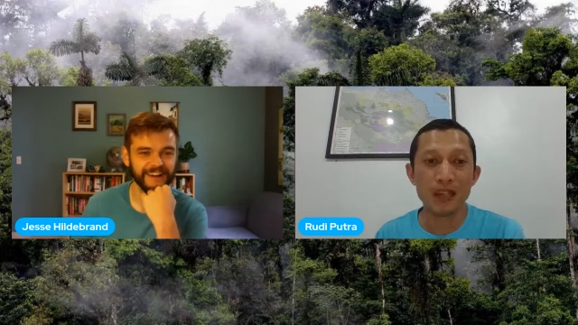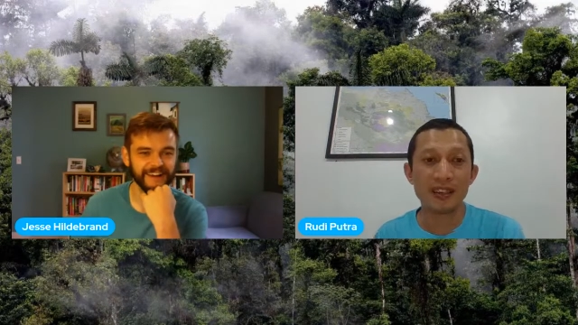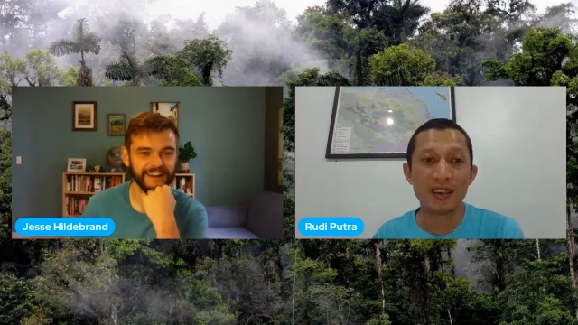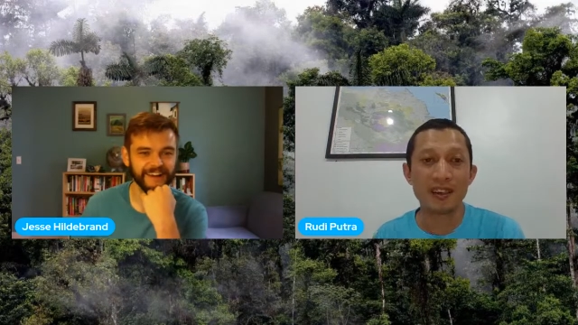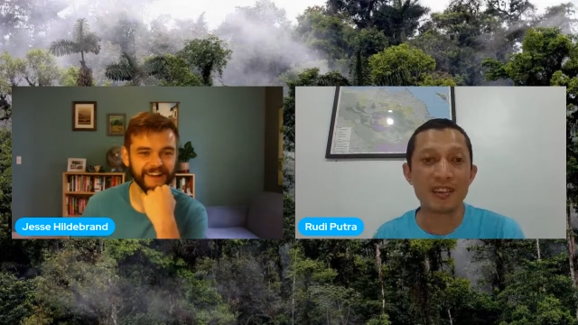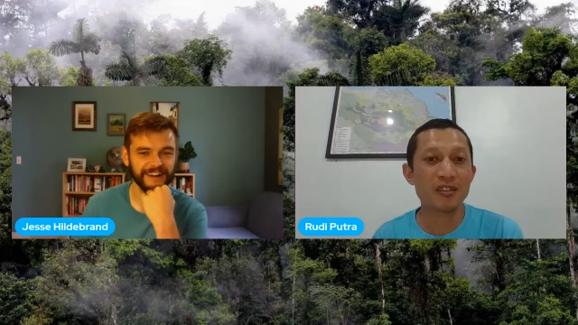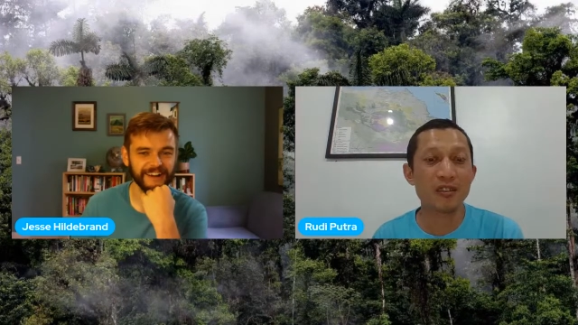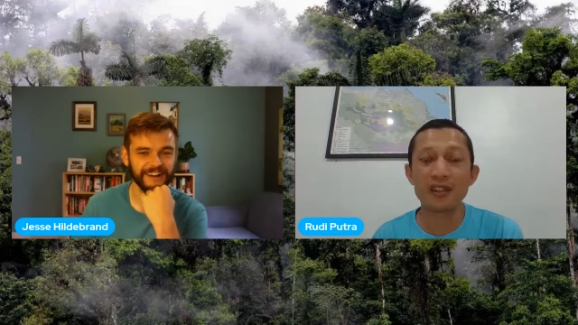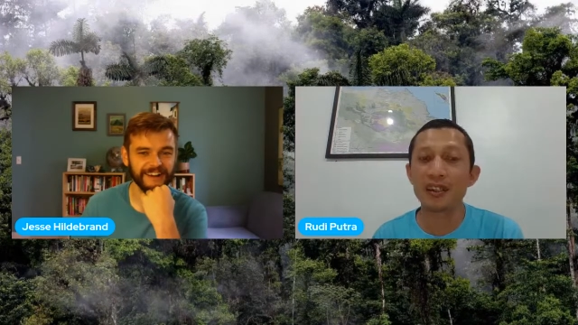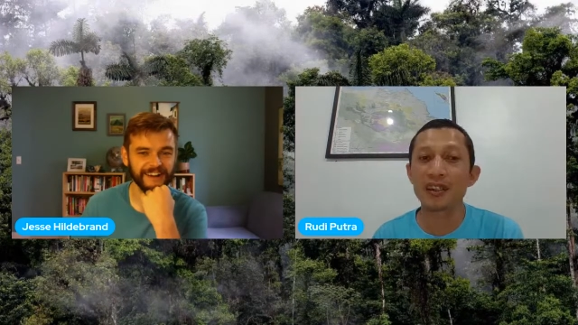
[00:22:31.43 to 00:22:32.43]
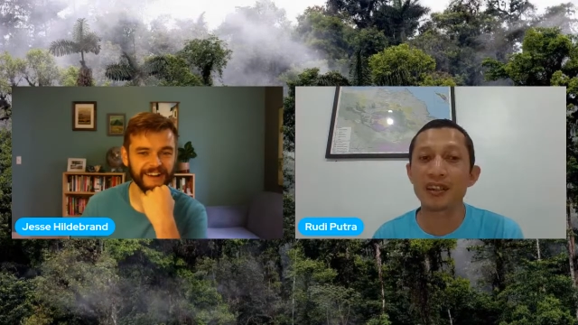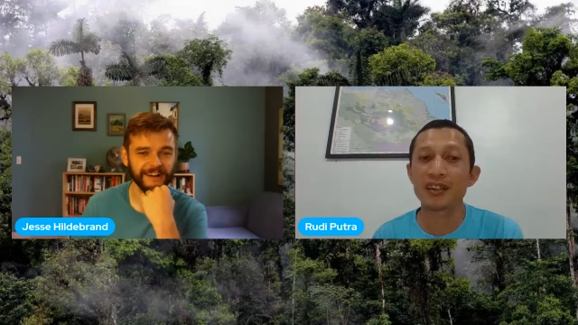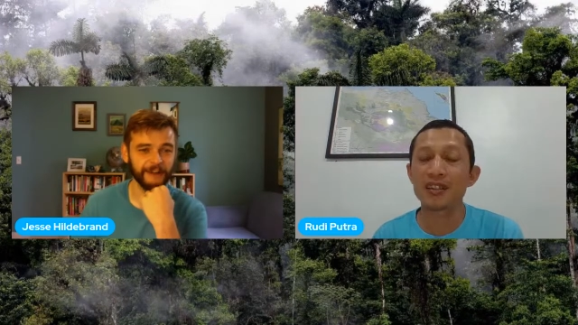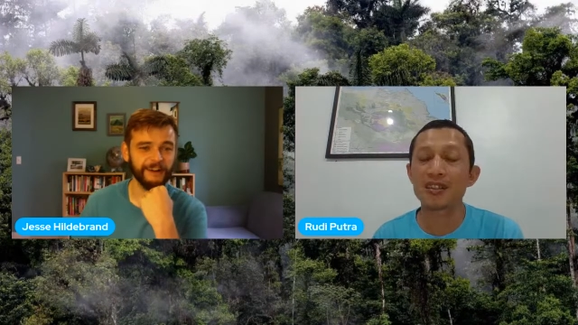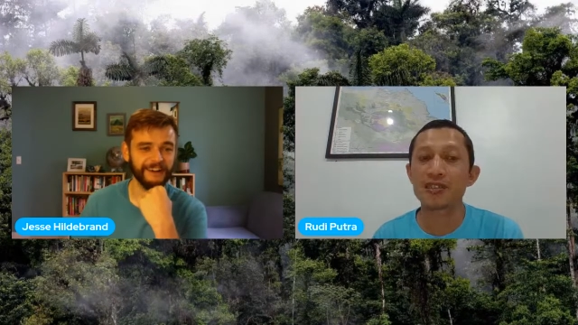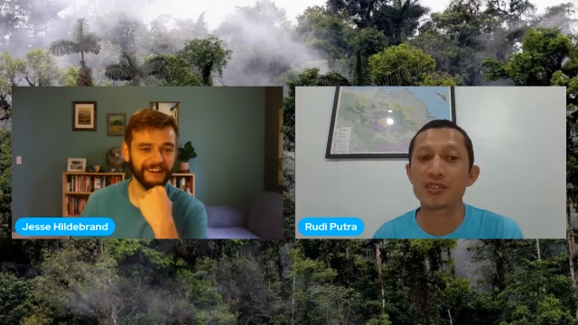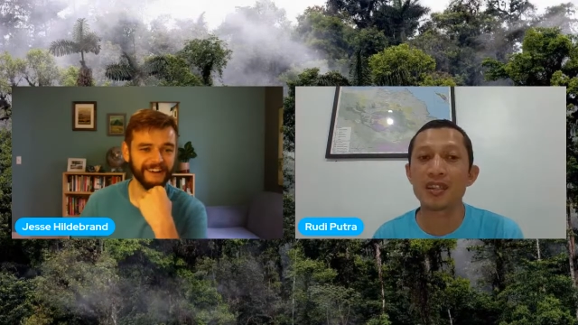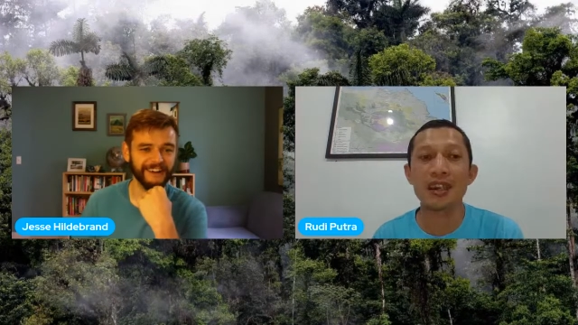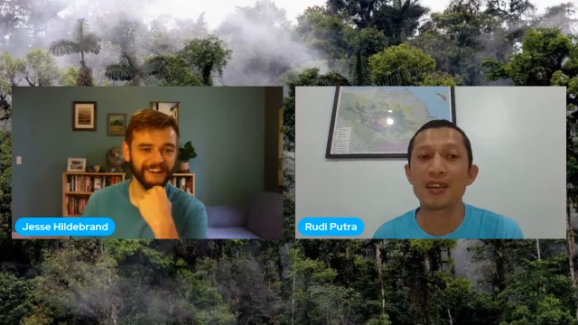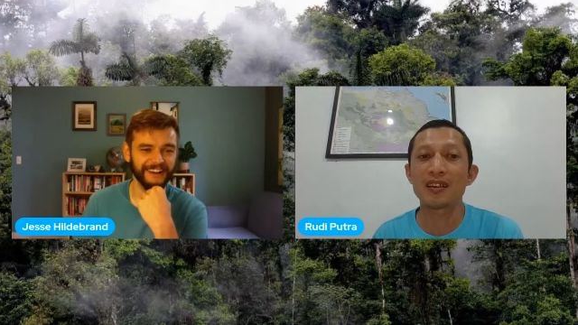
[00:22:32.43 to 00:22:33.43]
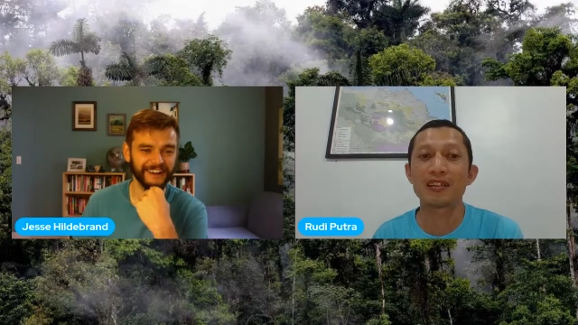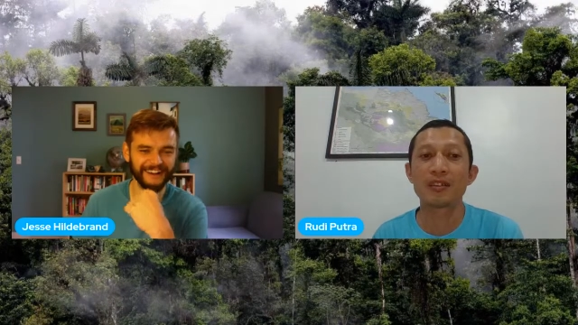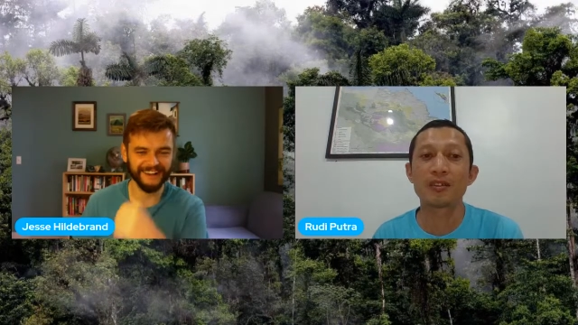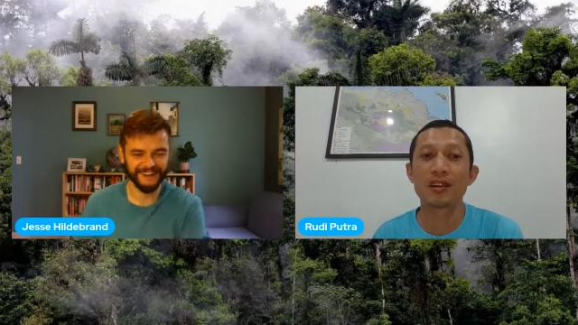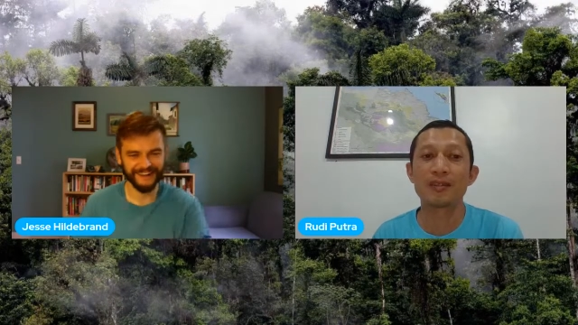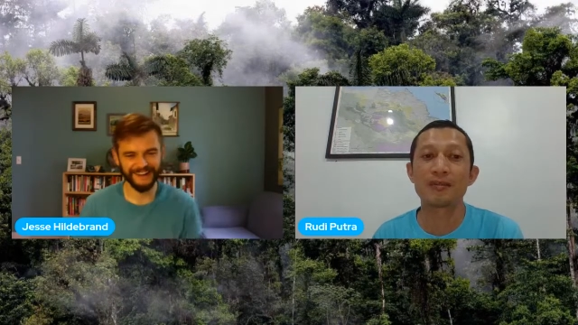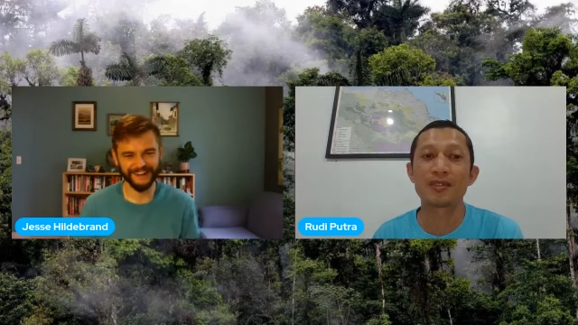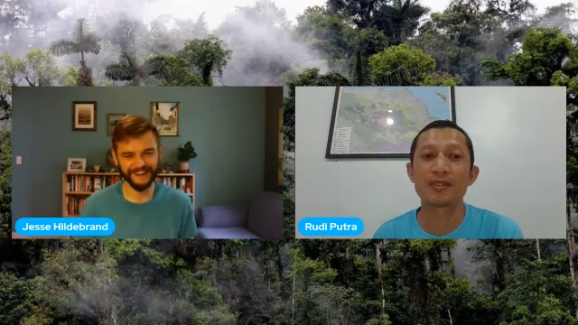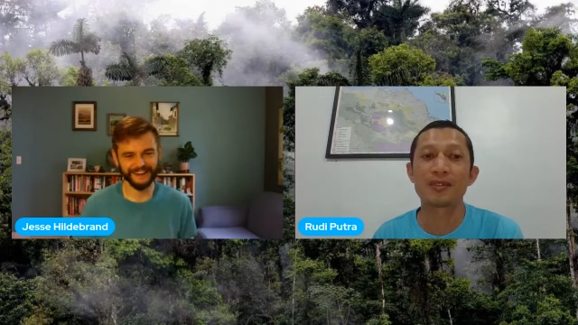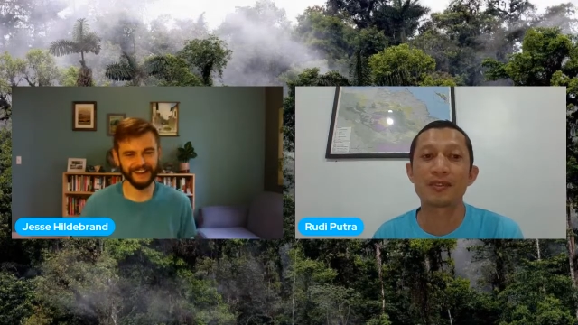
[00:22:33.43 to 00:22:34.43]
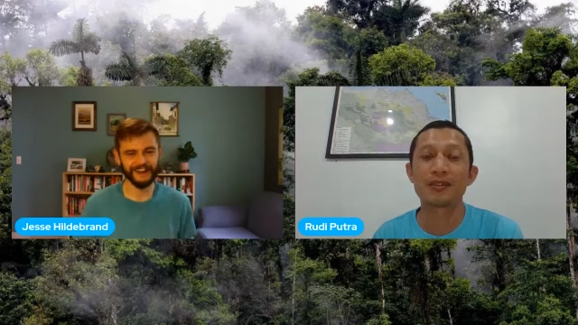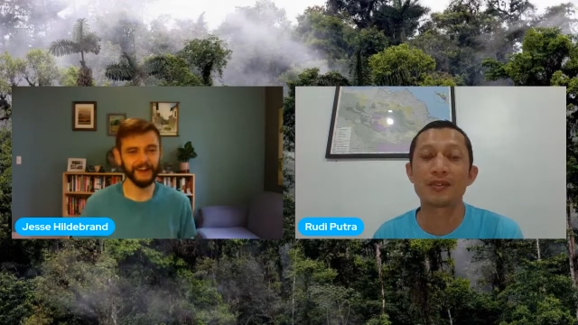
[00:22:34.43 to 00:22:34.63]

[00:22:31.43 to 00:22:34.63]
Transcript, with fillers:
Speaker 1: It's only uh, 300 kilograms to